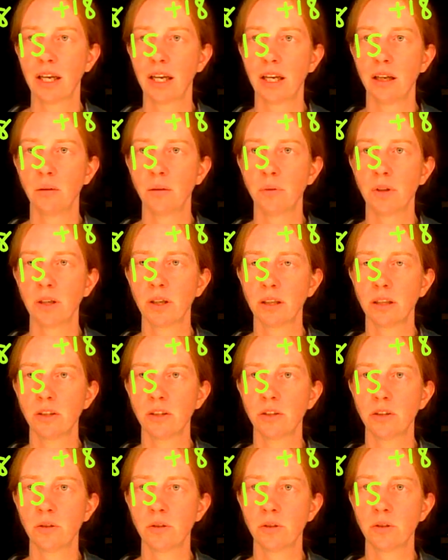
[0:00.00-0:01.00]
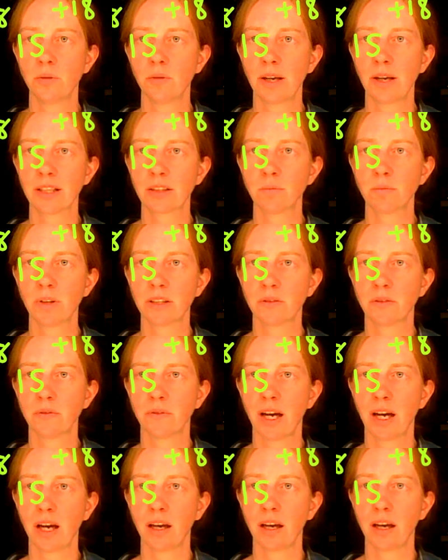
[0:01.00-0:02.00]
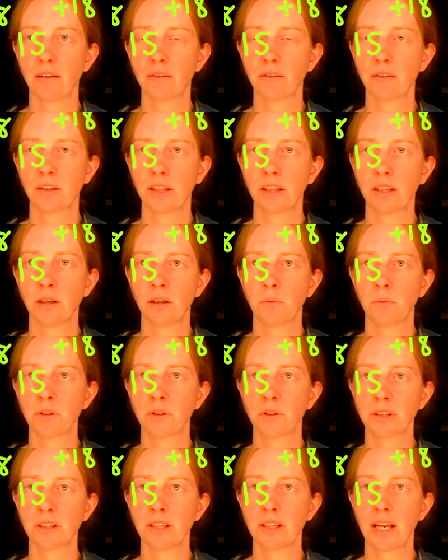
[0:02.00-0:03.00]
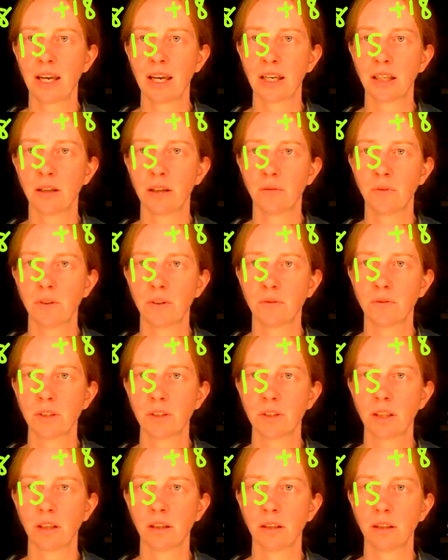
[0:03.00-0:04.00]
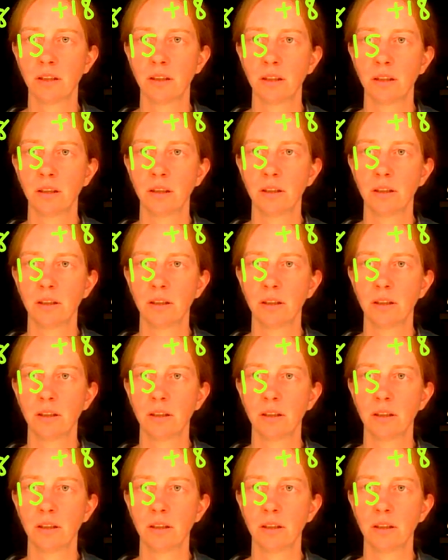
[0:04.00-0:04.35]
And we're going to do 2x plus 5 equals -15.